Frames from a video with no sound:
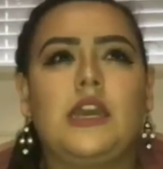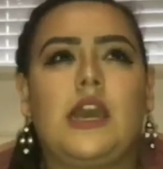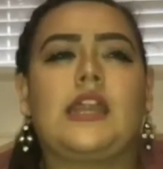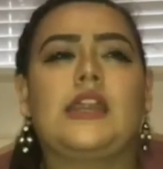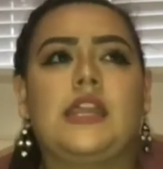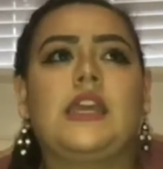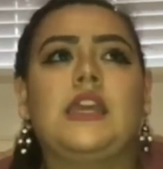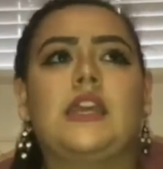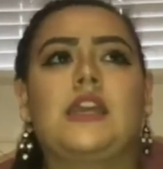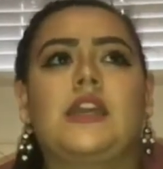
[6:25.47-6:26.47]
I
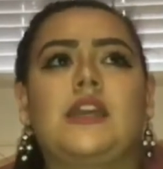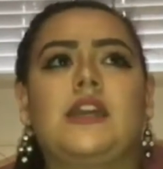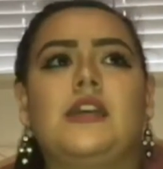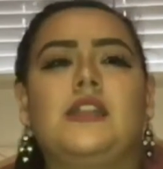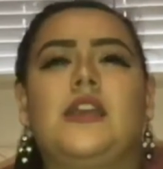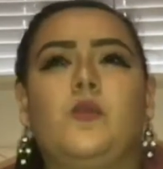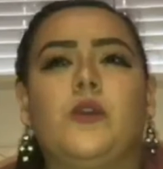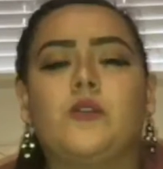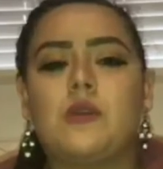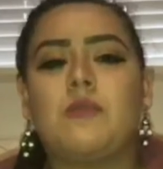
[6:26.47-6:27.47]
think they
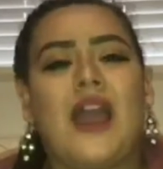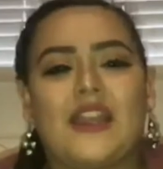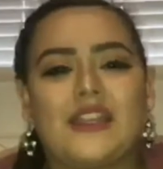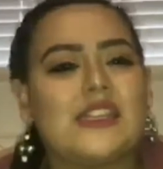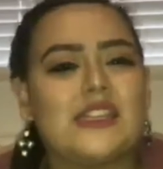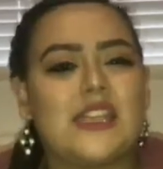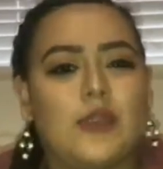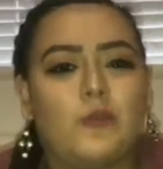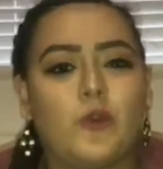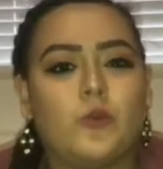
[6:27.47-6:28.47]
wheeled me back into the
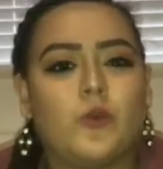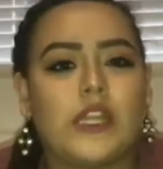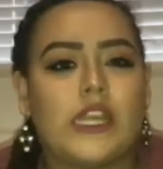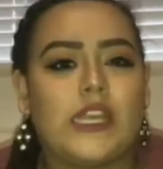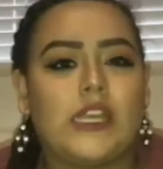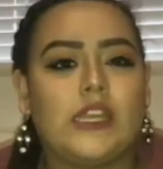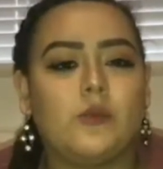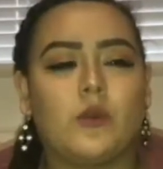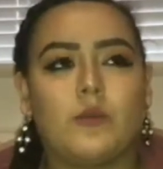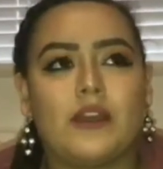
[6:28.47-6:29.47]
same room where they
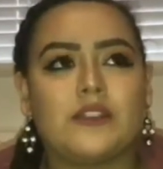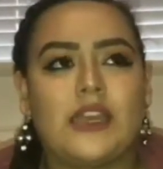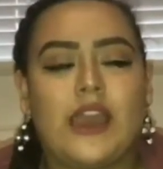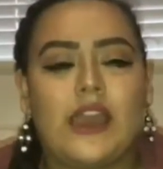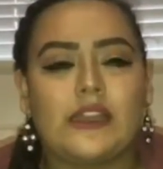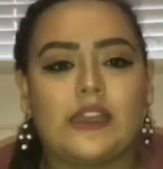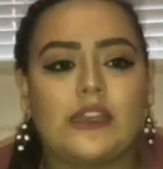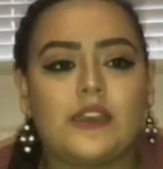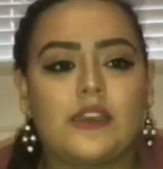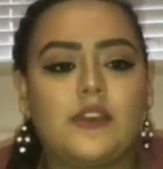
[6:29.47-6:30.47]
were about to
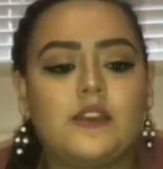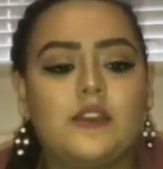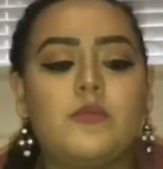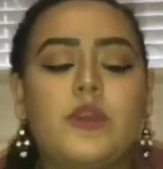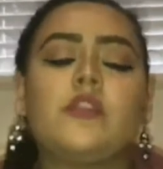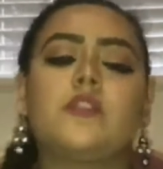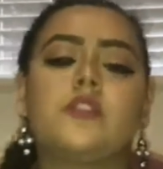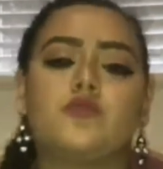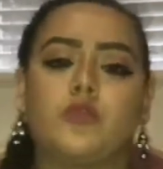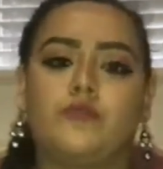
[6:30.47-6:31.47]
like, they bring you into
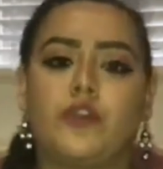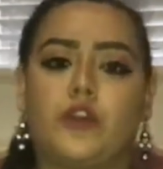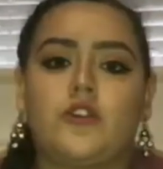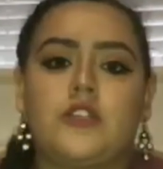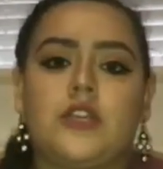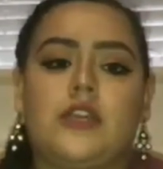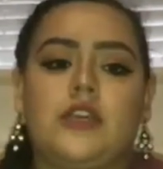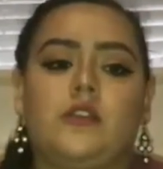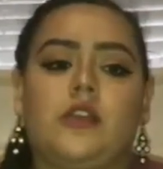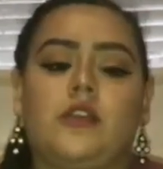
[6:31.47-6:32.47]
this room first,
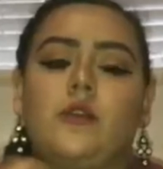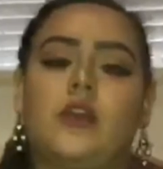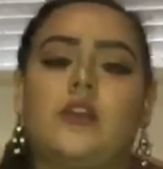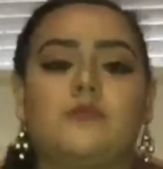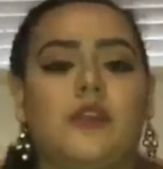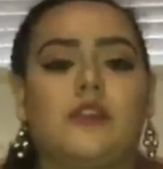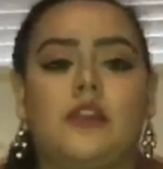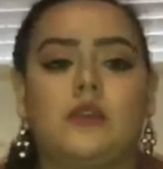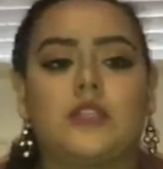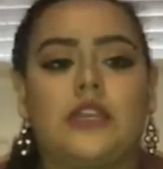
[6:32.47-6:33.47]
and they're like, okay, explaining,
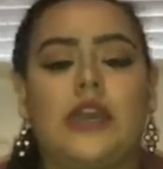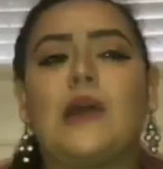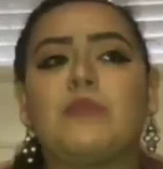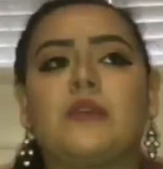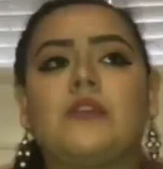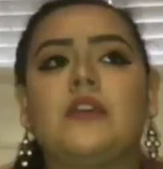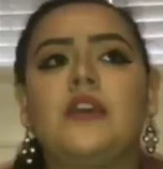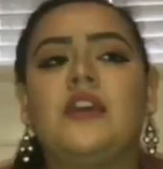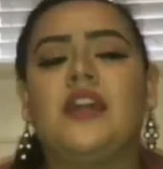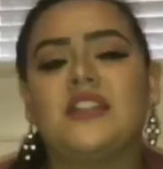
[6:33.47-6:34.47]
like, what's gonna happen.
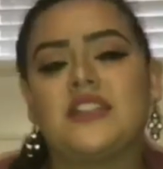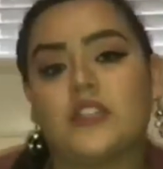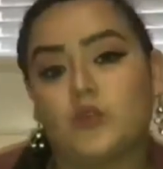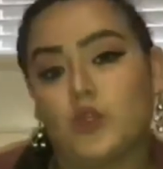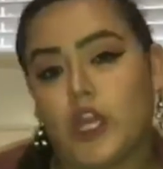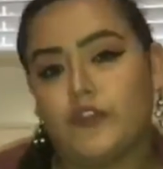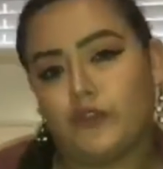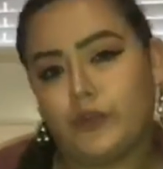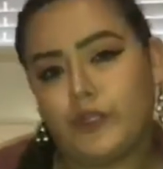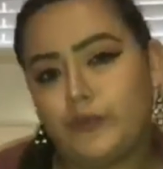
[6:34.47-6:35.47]
And it's like the
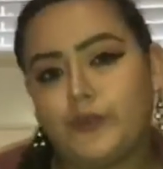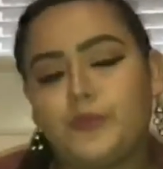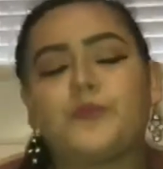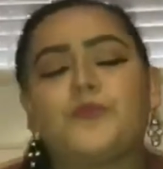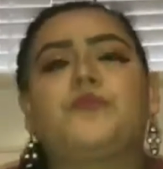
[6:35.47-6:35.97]
recovery room.